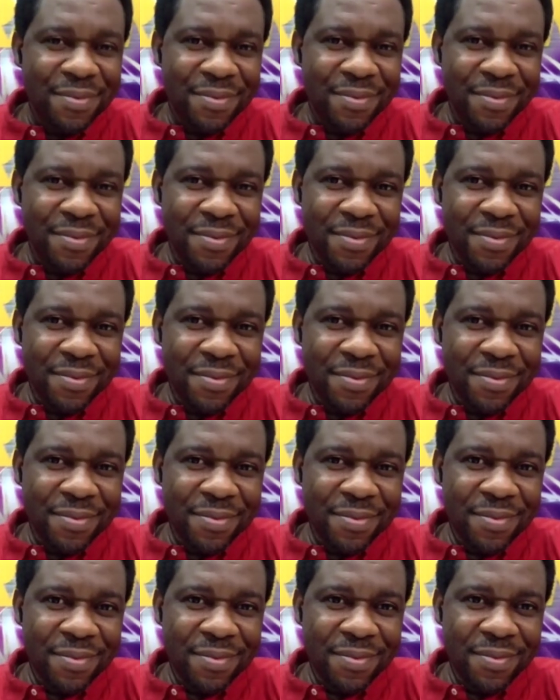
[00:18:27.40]

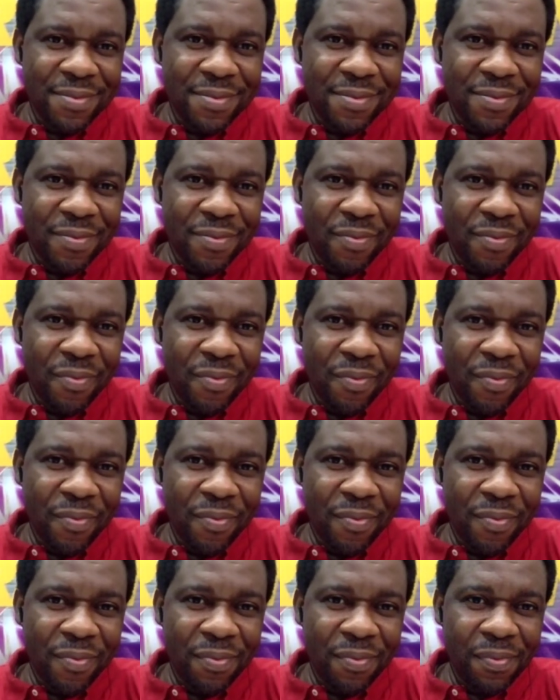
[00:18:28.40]

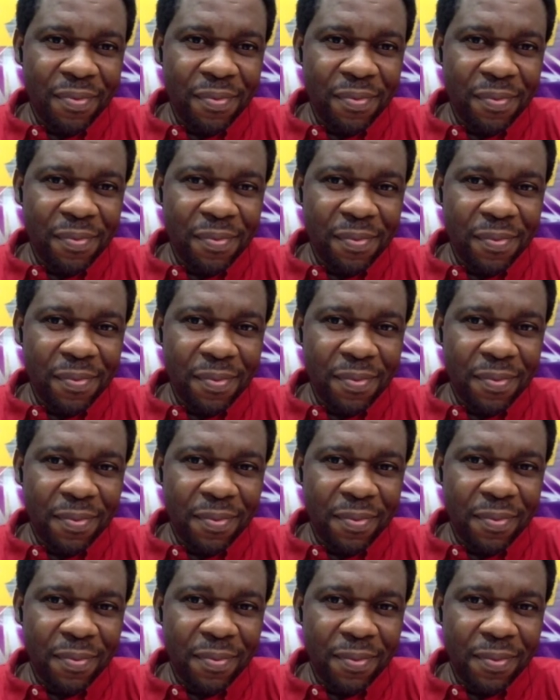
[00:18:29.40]

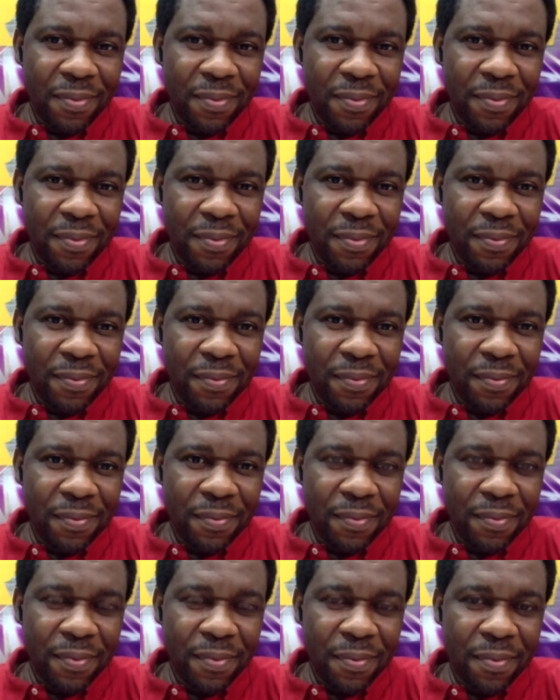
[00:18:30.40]

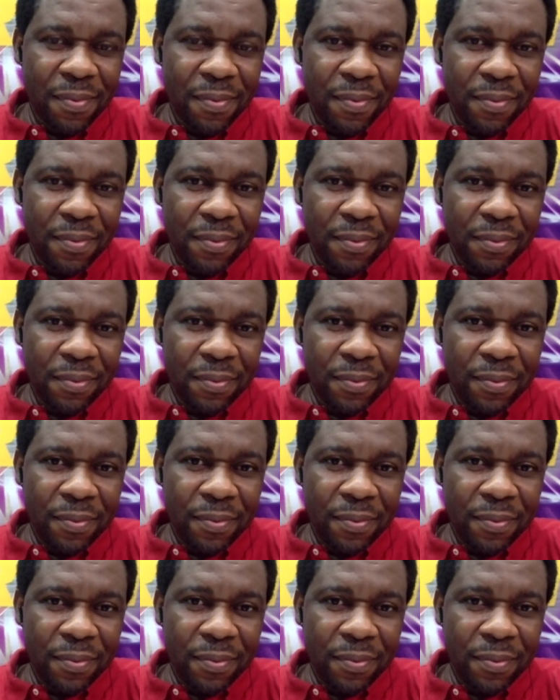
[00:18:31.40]
(no one is talking)